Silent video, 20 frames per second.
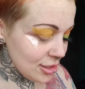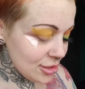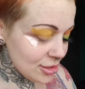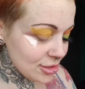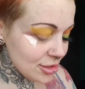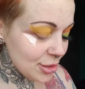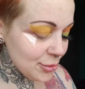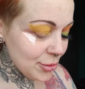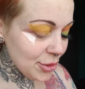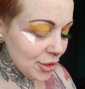
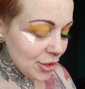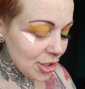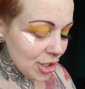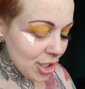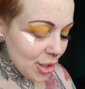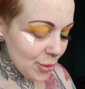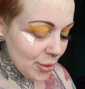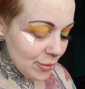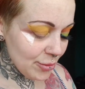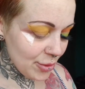So we're going to
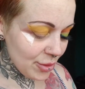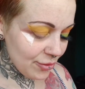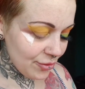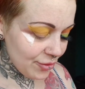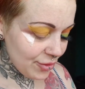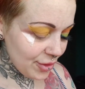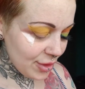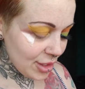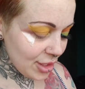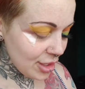go in
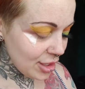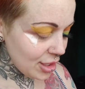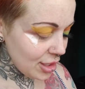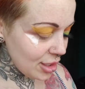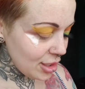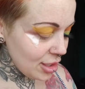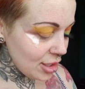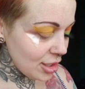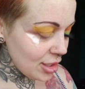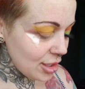with
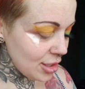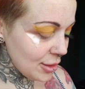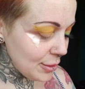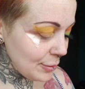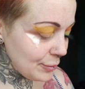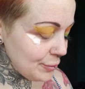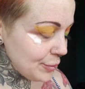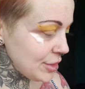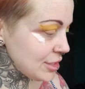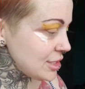the
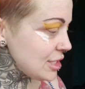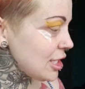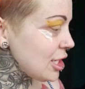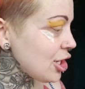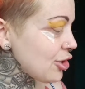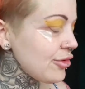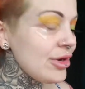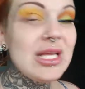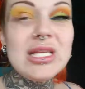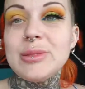
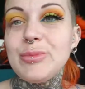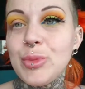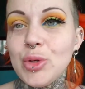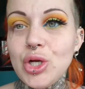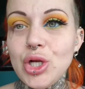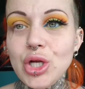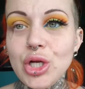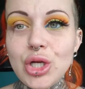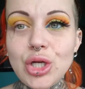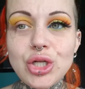Petite Crease
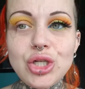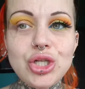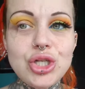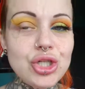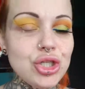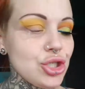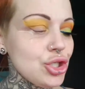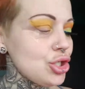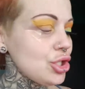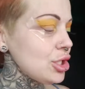
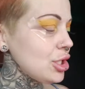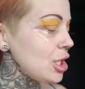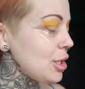Brush,